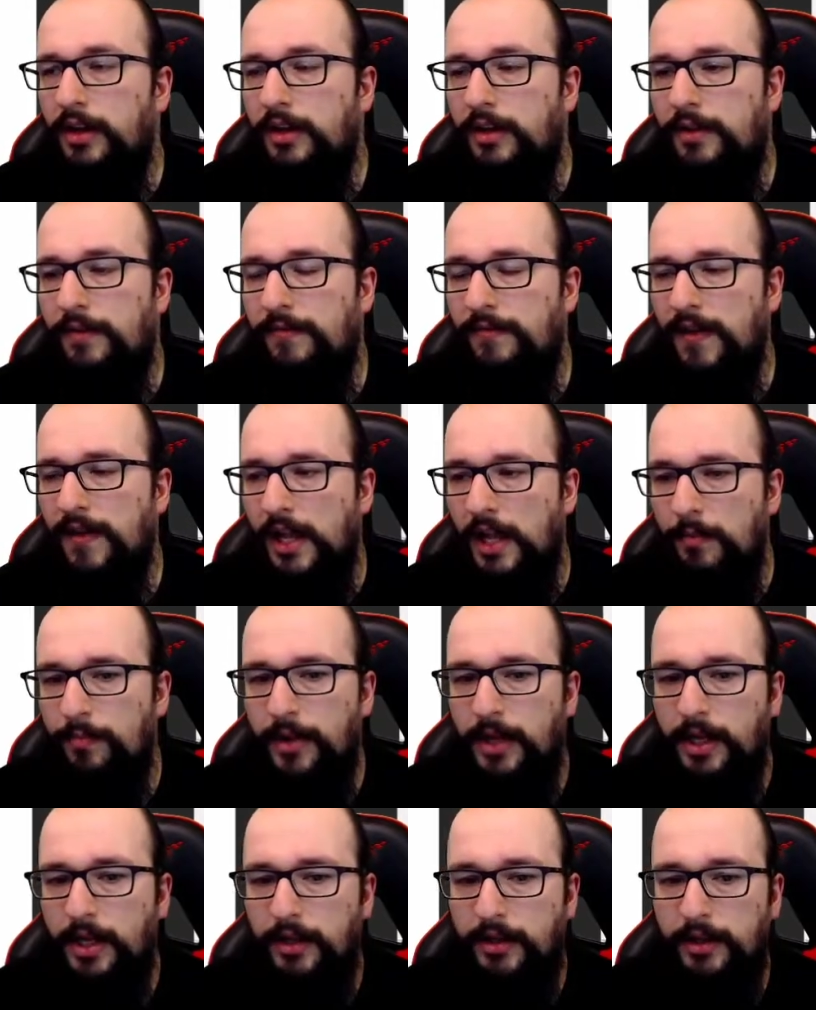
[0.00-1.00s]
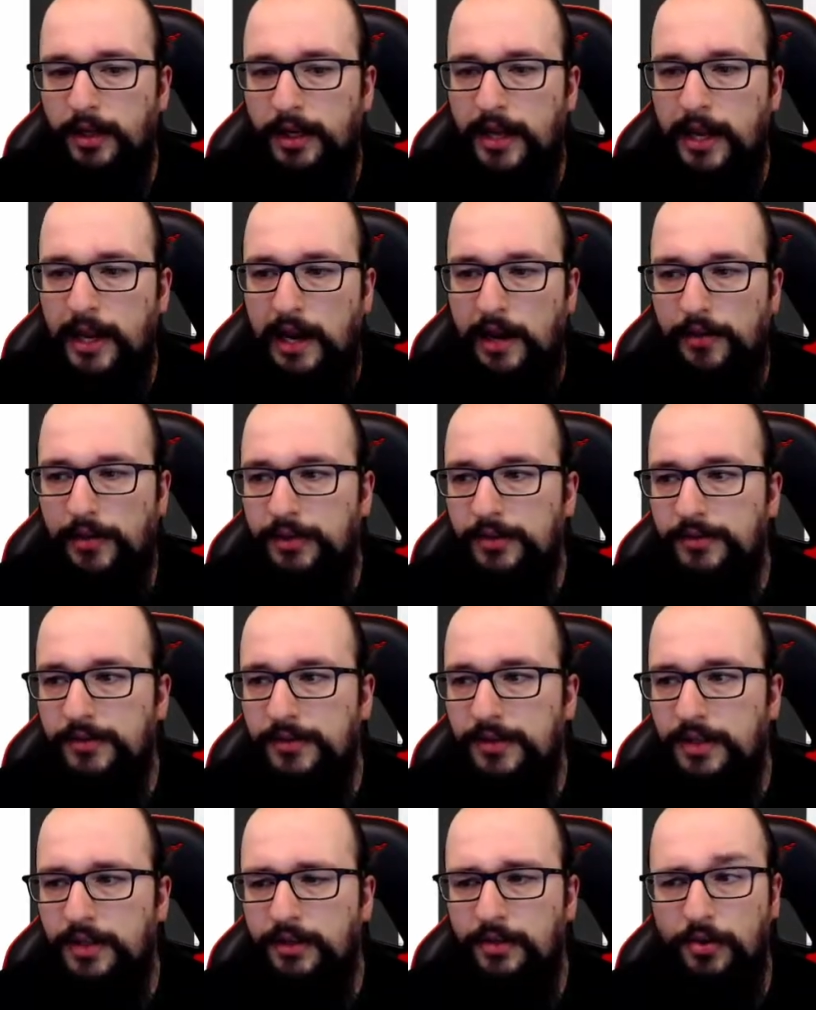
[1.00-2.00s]
developing the
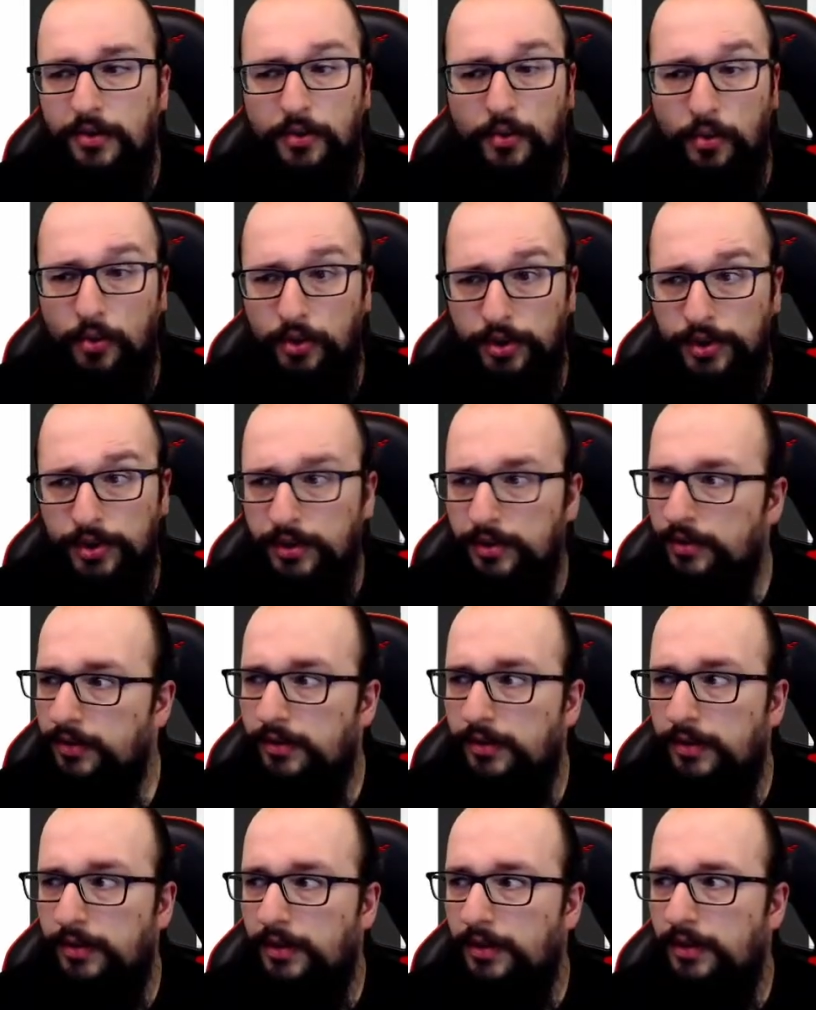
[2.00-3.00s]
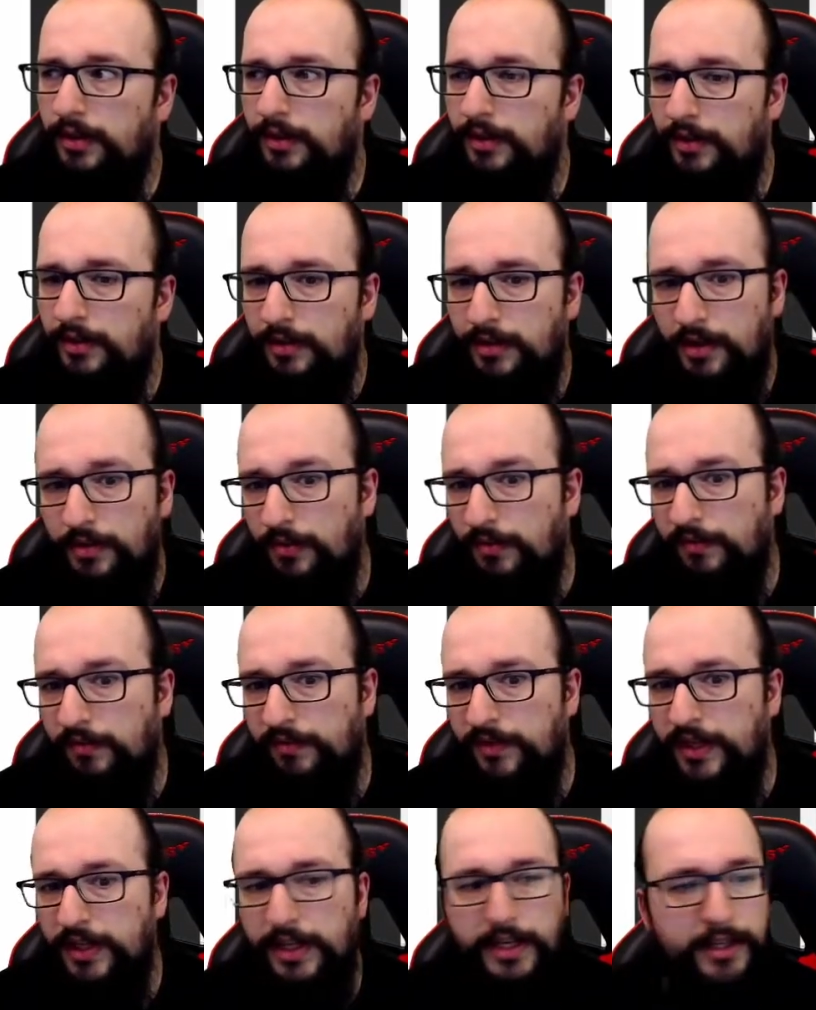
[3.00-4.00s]
characters in the order they're
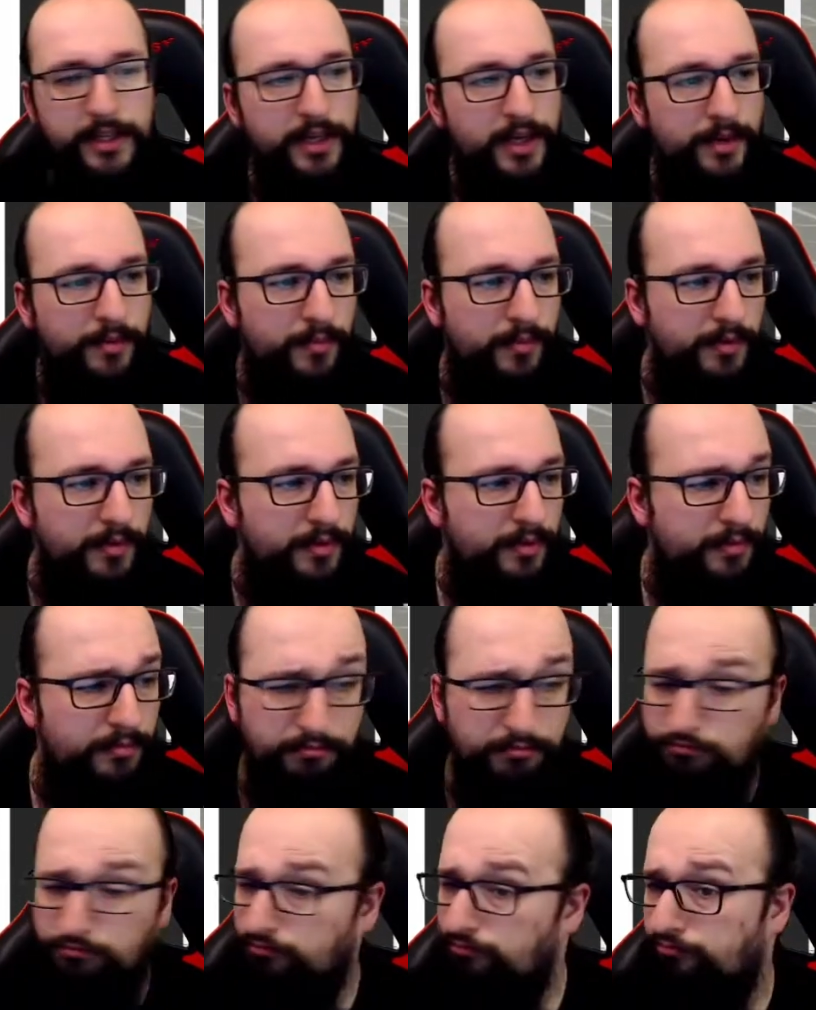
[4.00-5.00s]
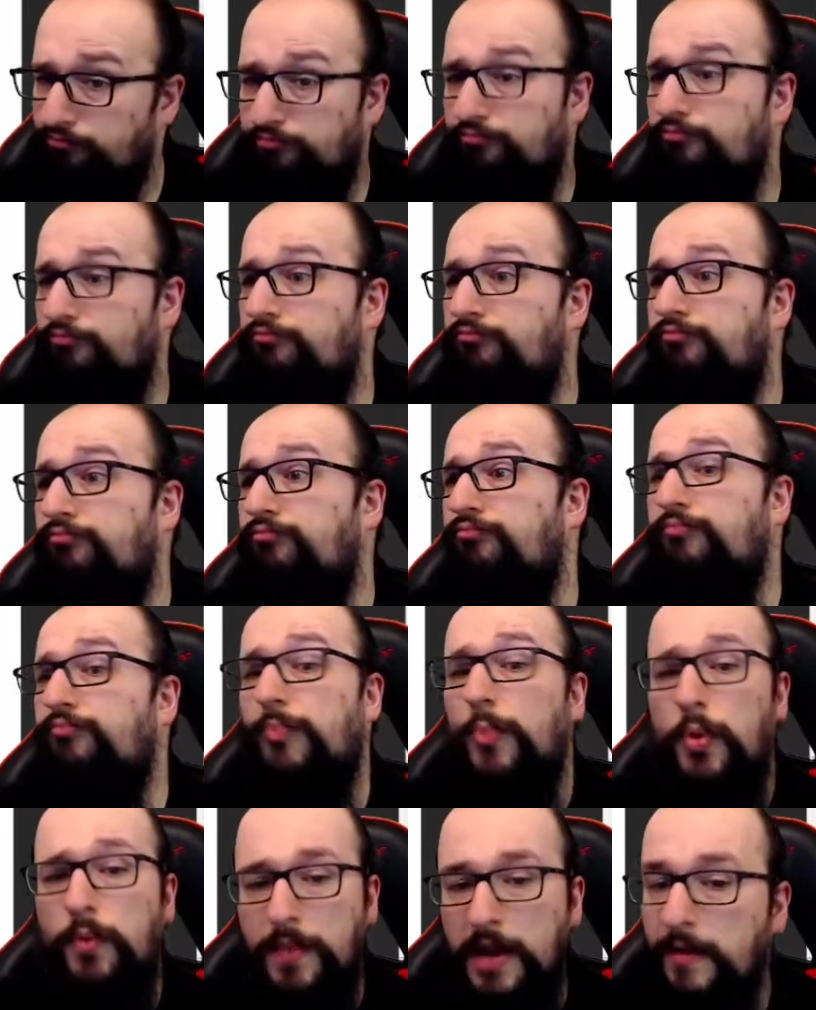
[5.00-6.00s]
revealing them?
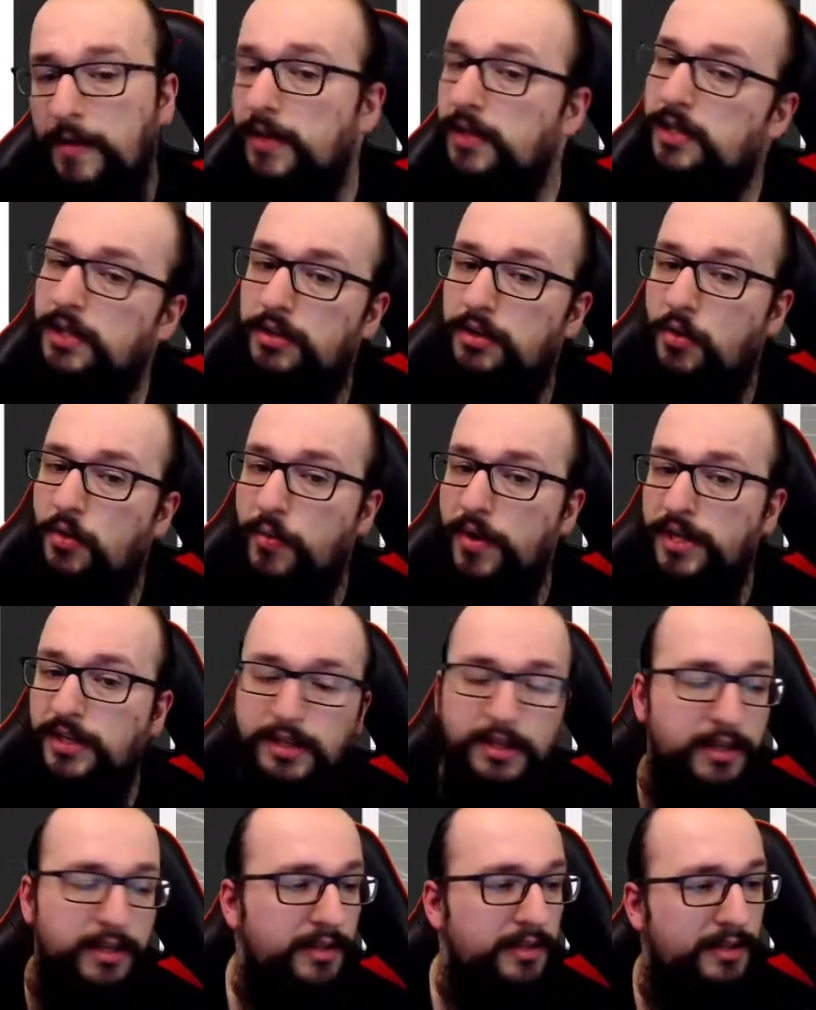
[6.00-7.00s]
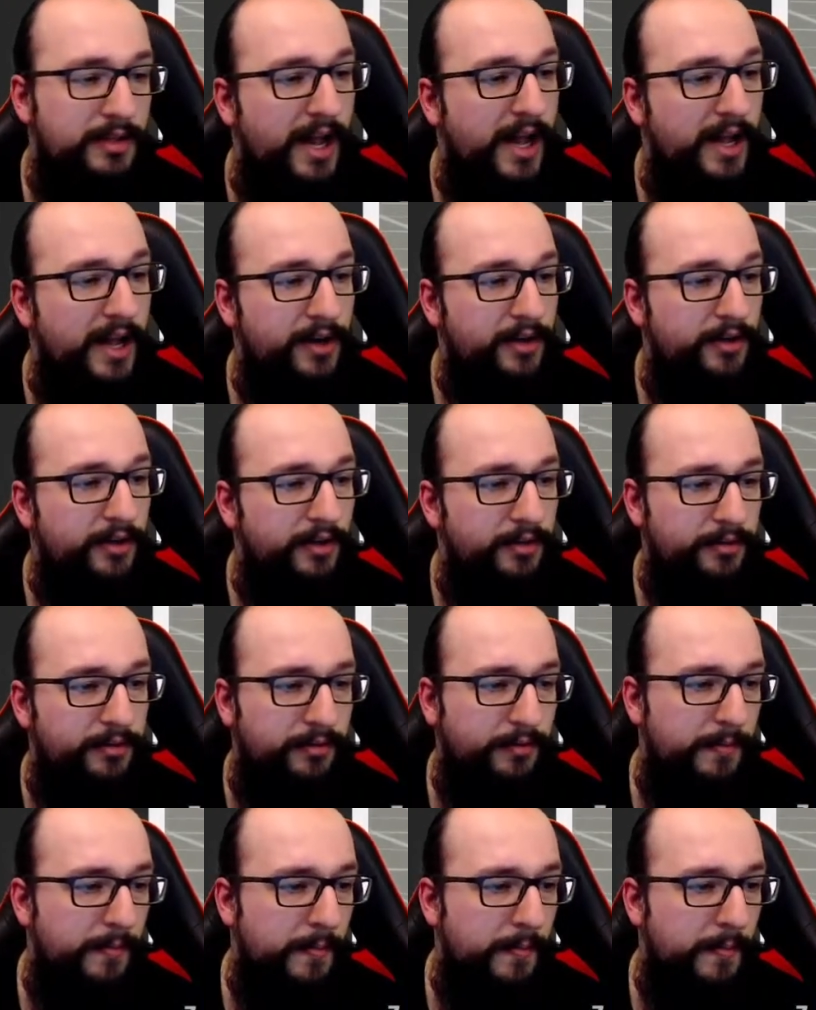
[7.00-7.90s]
Or maybe just coincidence? I don't know.